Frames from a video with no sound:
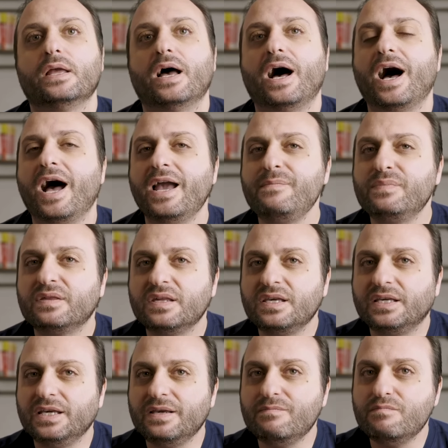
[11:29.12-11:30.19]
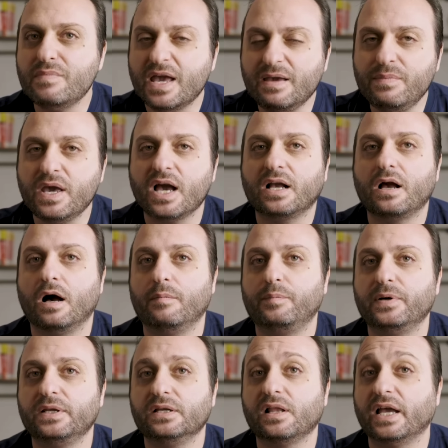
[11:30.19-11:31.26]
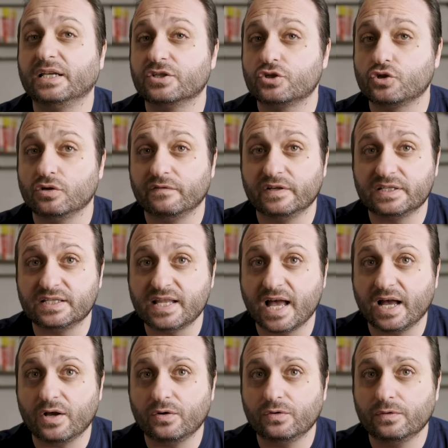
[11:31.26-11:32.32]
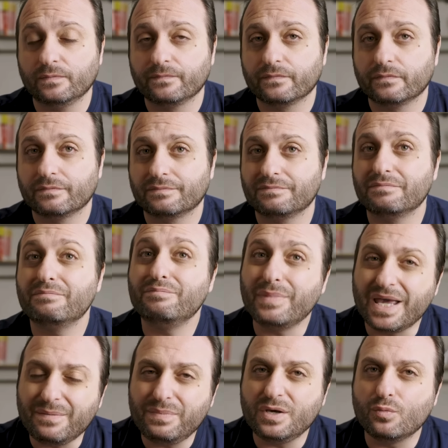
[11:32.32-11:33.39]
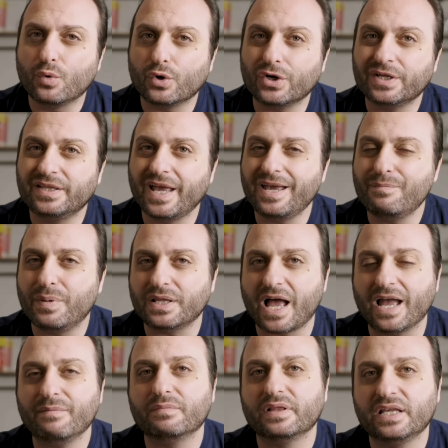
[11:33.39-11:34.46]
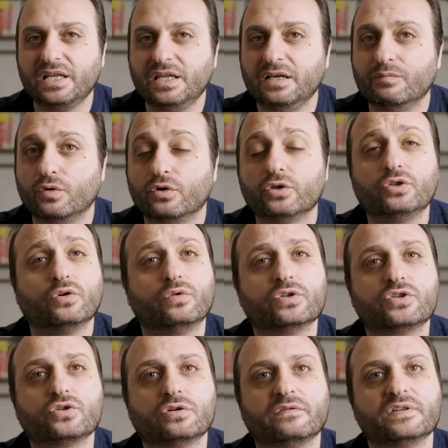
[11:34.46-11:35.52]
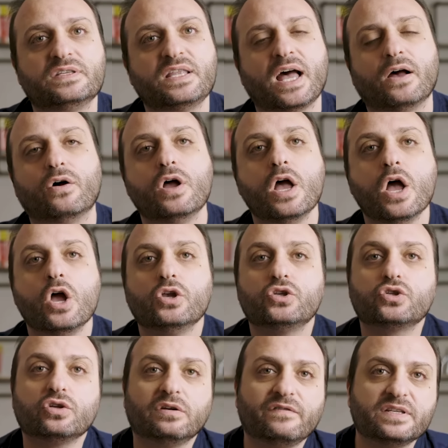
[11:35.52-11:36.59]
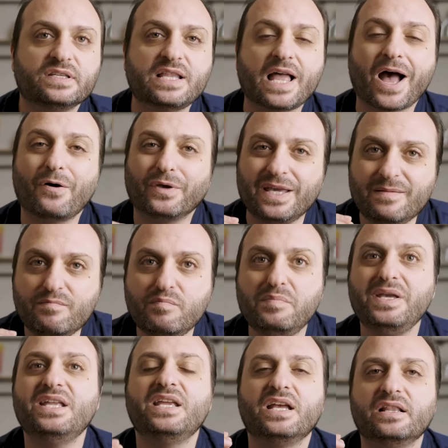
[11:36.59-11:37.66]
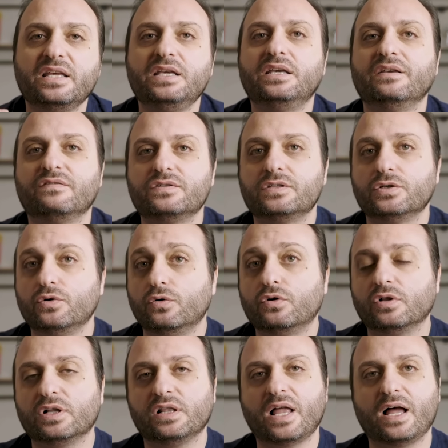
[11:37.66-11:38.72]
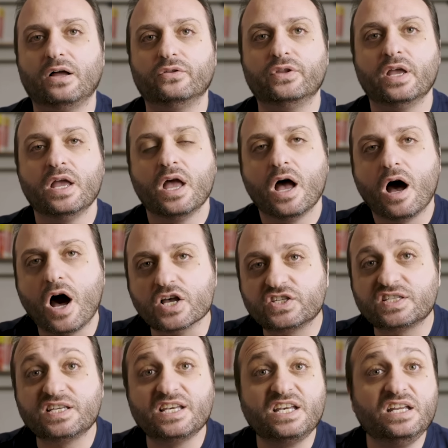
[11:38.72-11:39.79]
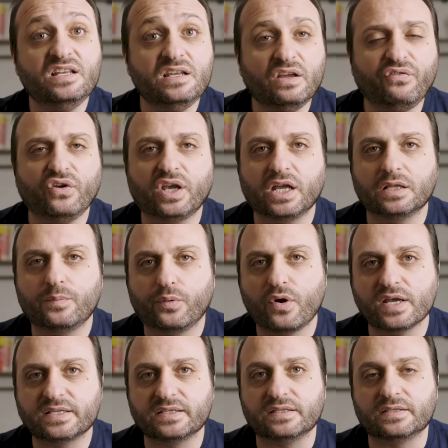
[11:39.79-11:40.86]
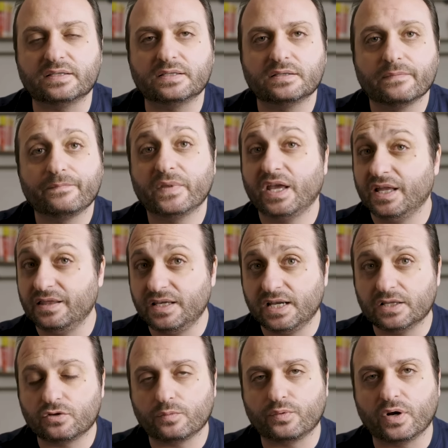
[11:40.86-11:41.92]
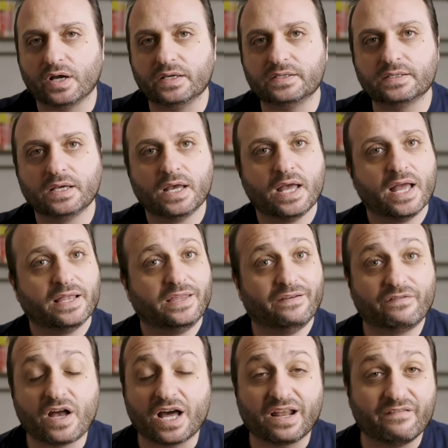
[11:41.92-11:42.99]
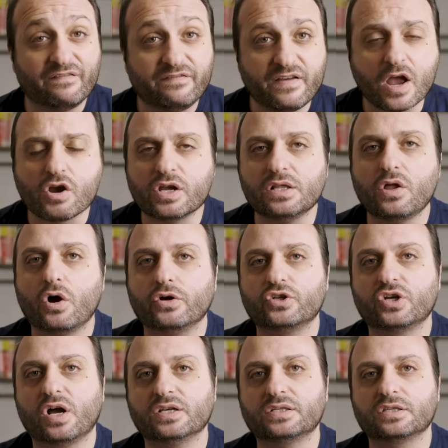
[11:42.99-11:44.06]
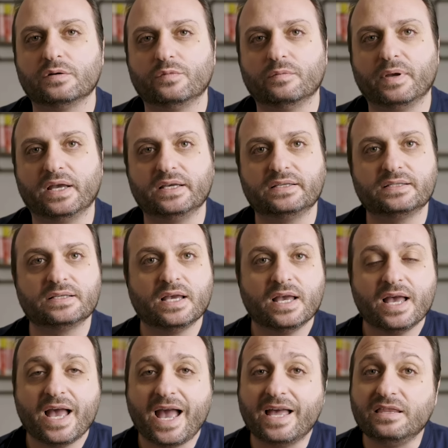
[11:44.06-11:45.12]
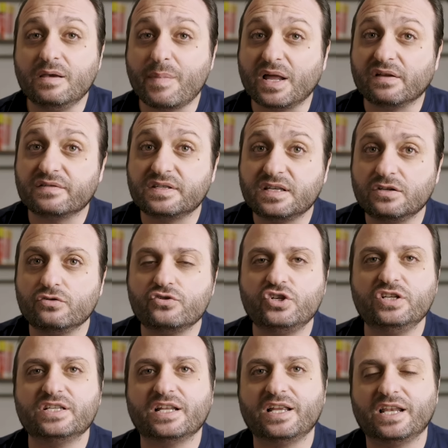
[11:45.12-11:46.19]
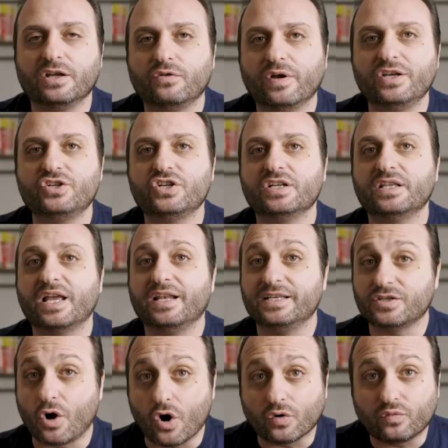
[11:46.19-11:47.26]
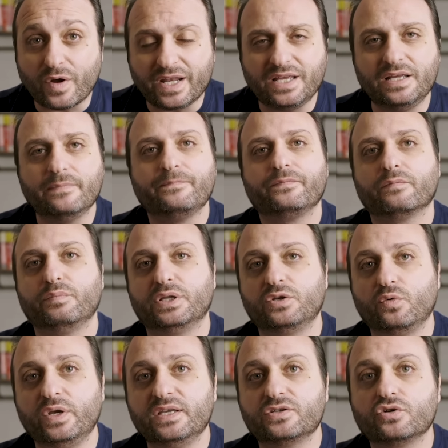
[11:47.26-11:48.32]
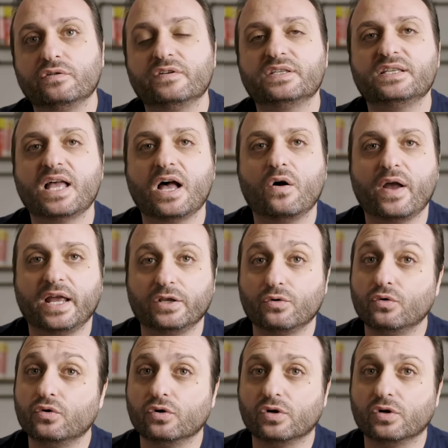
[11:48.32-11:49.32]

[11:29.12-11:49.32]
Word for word: I'm thinking maybe a company like ServiceNow maybe Workday, but I'm leaning more towards ServiceNow. ServiceNow immediately gives Google Cloud a significant presence in the enterprise. They've got a very large customer base and the amount of synergies and integration that is already between ServiceNow and Google